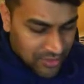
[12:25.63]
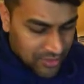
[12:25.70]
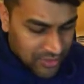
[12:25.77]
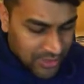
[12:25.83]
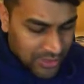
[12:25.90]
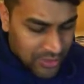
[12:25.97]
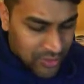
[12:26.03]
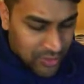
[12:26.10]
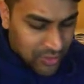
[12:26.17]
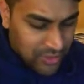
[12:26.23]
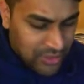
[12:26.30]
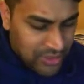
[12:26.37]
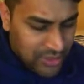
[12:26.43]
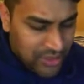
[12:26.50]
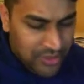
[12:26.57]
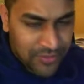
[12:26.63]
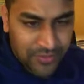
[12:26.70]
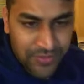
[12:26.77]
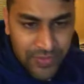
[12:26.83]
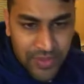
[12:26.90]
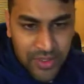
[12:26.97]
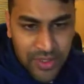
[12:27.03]
Let's call it
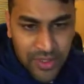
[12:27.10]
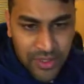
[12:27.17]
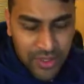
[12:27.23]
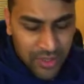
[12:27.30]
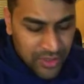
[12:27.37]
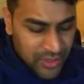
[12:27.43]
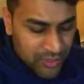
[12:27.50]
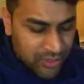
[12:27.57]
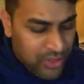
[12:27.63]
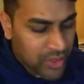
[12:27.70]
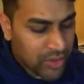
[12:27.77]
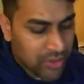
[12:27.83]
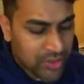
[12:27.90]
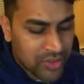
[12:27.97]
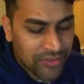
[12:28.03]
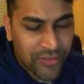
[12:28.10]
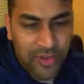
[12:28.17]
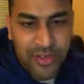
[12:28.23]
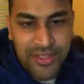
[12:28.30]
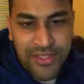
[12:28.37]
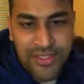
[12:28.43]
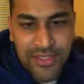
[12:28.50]
new node for
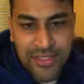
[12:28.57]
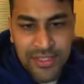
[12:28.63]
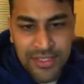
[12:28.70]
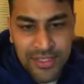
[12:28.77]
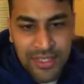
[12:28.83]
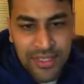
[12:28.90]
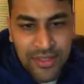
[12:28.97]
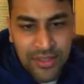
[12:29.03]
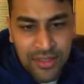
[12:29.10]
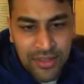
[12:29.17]
consistency.